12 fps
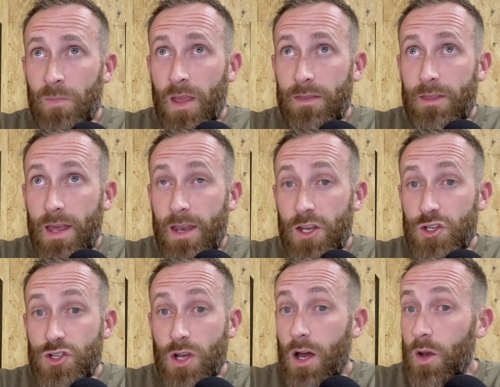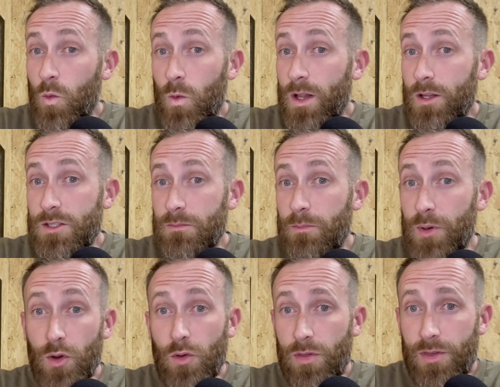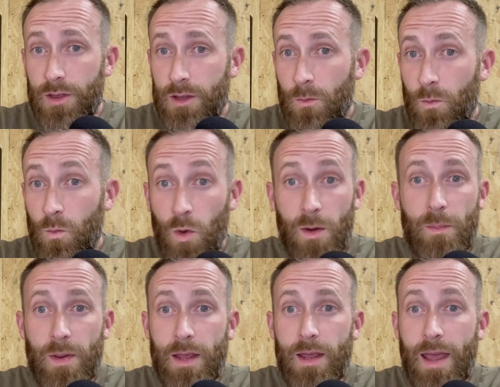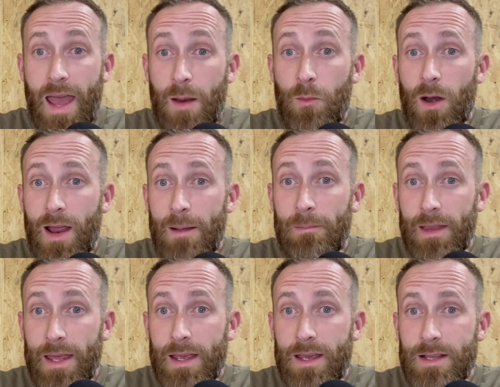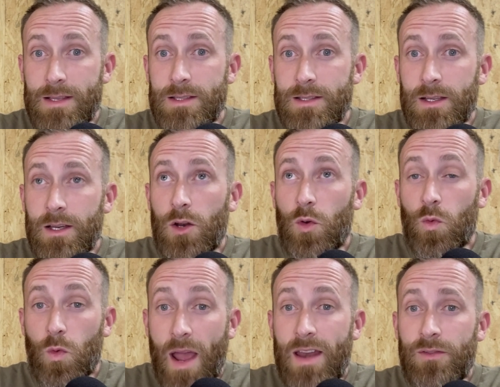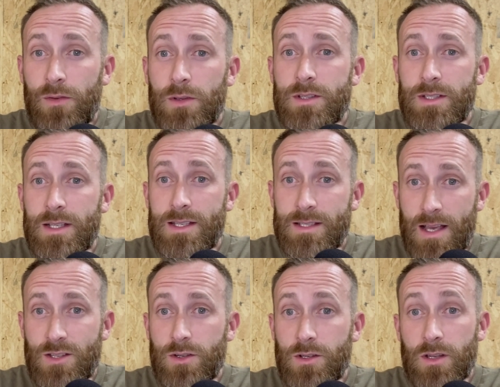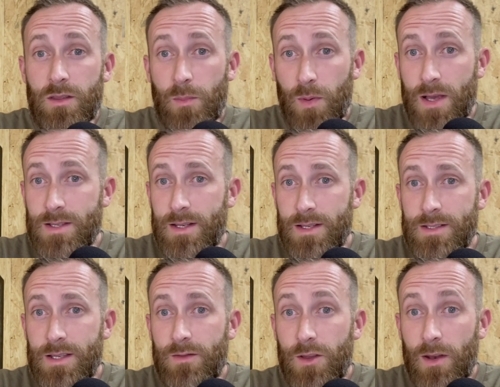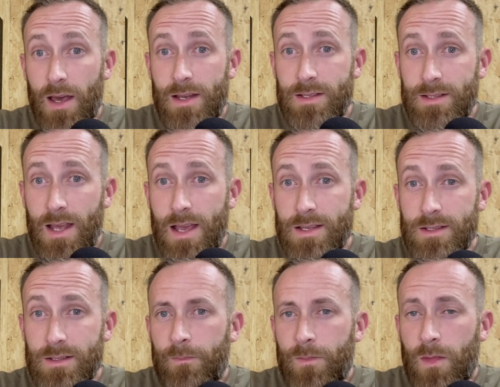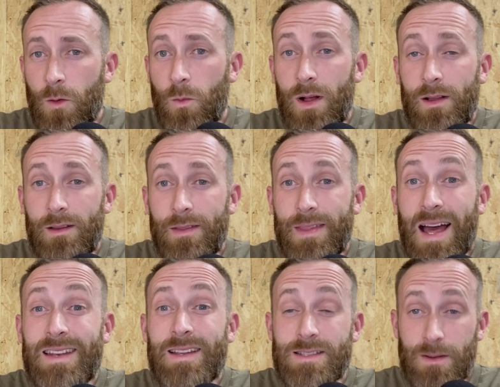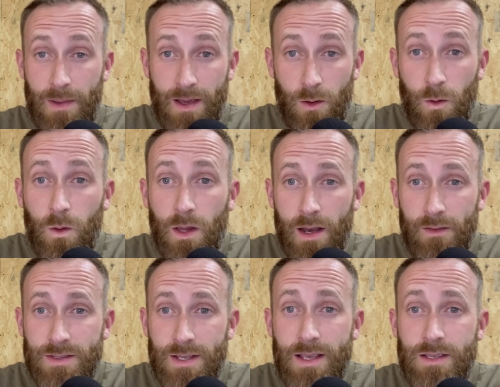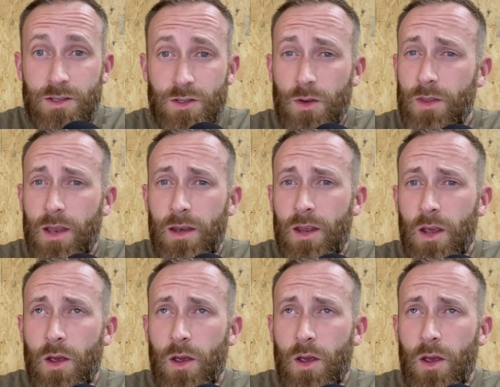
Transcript: then John Wilkes Booth would be Abraham Lincoln's rightful successor to the presidency of the United States. Well, that doesn't make a whole lot of sense. So then